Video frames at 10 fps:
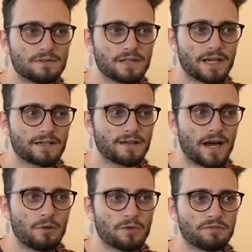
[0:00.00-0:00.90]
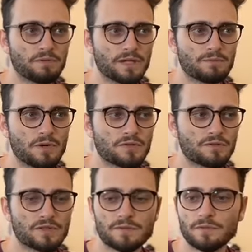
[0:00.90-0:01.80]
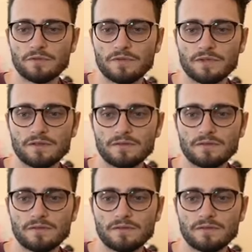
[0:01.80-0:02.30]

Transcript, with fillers: Like, I would have played most of these moves.